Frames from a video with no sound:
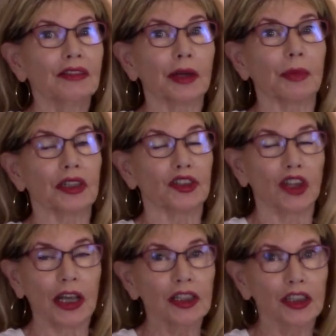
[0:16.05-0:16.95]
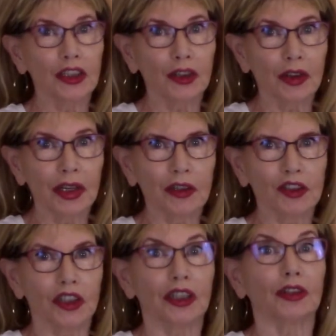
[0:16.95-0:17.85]
that by changing your
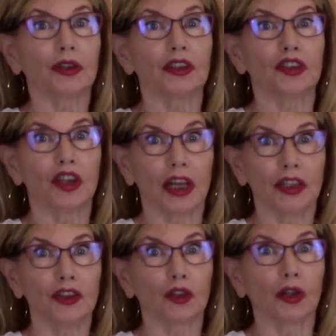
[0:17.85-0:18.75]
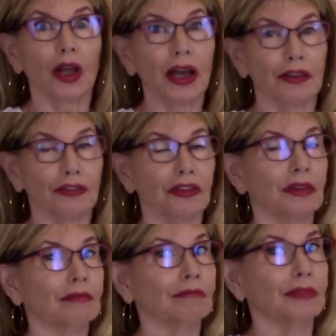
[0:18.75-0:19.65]
energy, you can change your life.
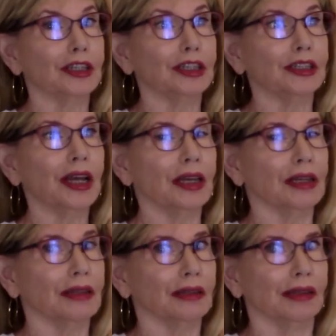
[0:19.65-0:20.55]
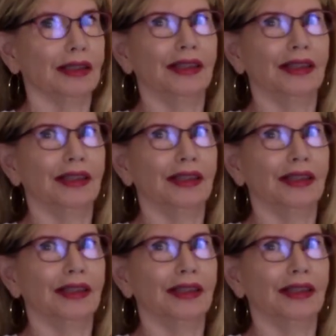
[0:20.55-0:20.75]
Yay!